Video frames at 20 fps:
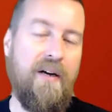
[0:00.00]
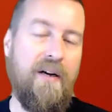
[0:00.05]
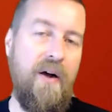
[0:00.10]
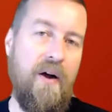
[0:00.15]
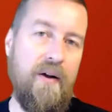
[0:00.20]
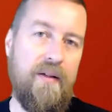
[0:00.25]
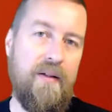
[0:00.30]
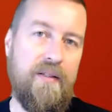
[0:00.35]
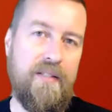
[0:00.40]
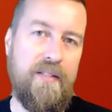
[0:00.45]

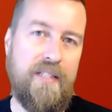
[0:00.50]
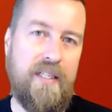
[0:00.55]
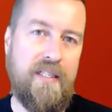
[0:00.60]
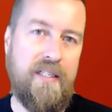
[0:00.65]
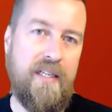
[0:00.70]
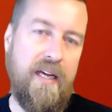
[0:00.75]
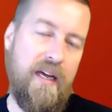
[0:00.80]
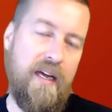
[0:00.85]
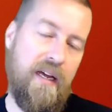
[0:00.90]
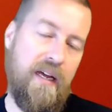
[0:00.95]
Uncle says,
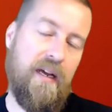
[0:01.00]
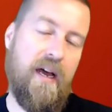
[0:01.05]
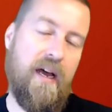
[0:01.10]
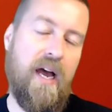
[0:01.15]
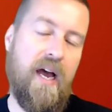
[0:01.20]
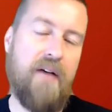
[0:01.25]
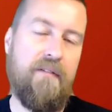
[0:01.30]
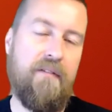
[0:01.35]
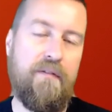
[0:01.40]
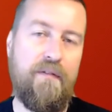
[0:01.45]
hey, I
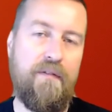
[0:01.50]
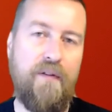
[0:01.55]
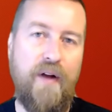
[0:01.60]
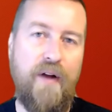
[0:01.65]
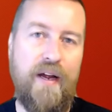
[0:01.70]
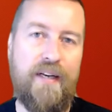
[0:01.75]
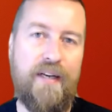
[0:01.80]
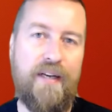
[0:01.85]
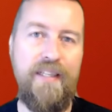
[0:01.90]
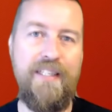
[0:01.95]
have a
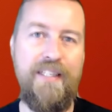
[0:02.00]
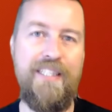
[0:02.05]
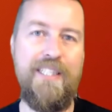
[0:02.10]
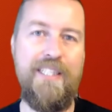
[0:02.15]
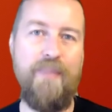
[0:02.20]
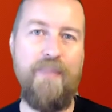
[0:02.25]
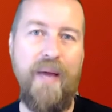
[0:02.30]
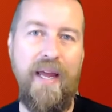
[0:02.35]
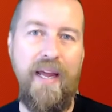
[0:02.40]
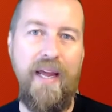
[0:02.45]
friend in
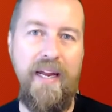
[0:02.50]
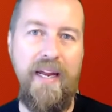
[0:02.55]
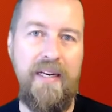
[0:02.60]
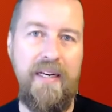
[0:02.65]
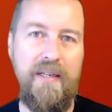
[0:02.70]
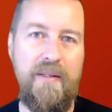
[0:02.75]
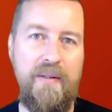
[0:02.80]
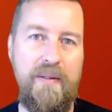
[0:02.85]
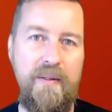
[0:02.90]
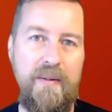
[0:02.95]

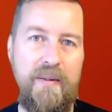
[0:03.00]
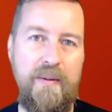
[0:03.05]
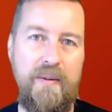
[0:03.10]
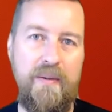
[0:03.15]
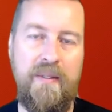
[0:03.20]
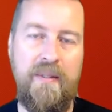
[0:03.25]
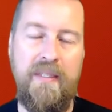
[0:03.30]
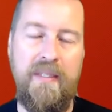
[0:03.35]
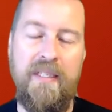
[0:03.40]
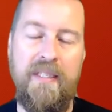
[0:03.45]
Spain
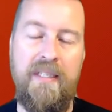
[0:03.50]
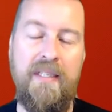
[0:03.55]
who